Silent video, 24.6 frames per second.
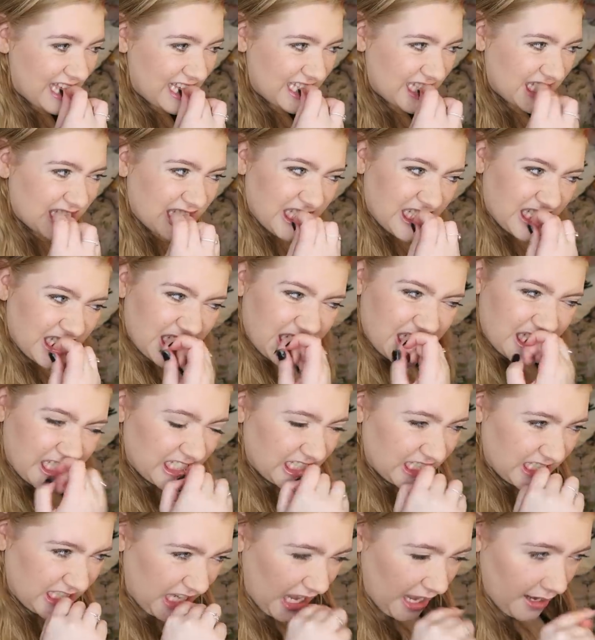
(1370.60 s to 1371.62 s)

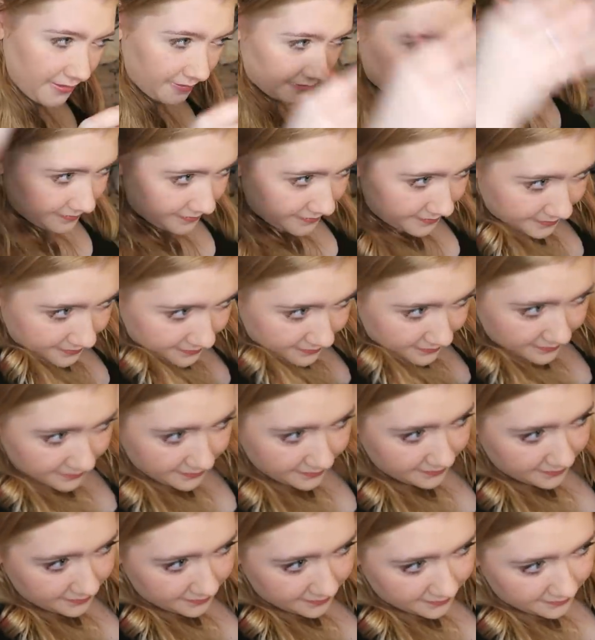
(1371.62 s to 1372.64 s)

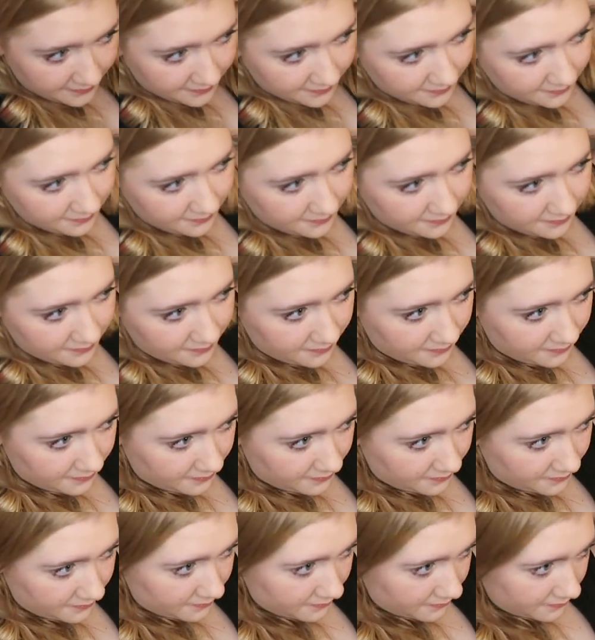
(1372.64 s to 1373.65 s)

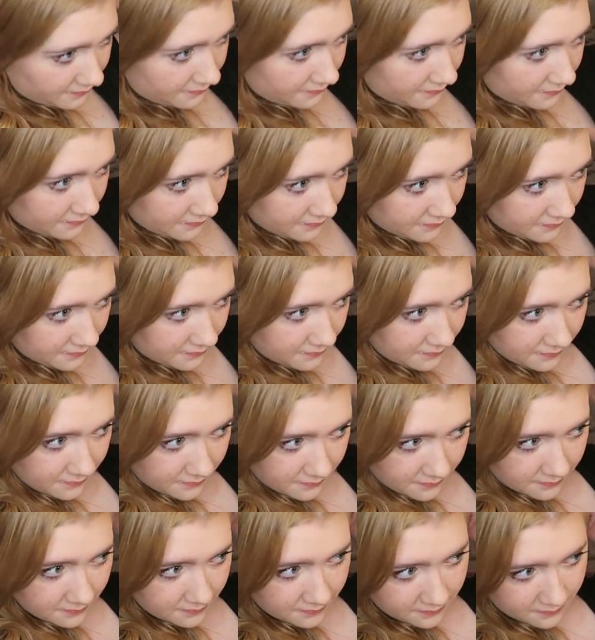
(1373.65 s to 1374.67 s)

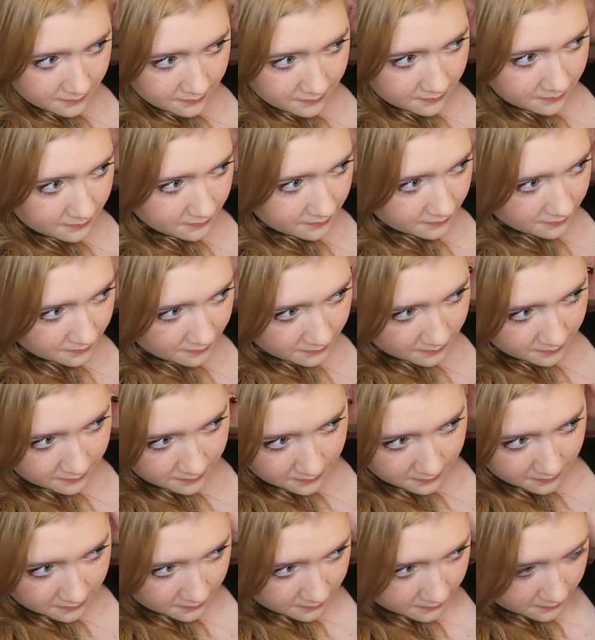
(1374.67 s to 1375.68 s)

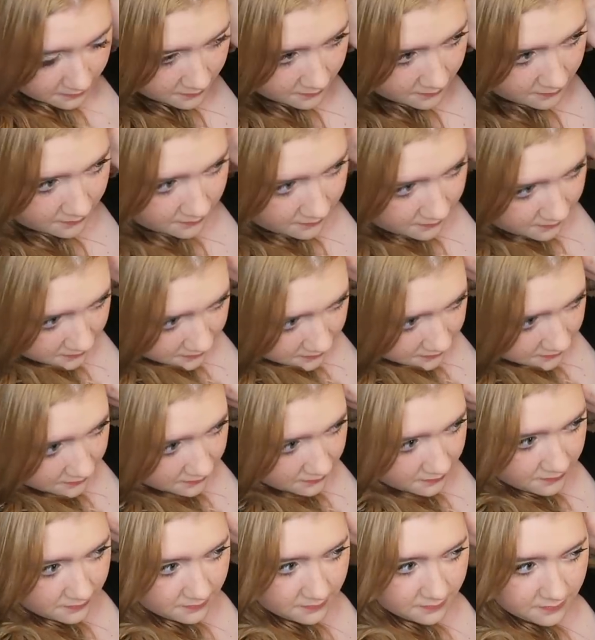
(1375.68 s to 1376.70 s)

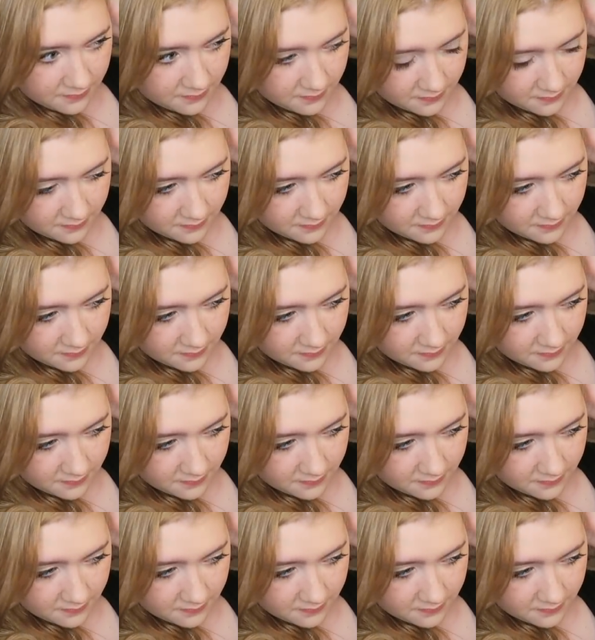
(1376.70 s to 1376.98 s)
(silence)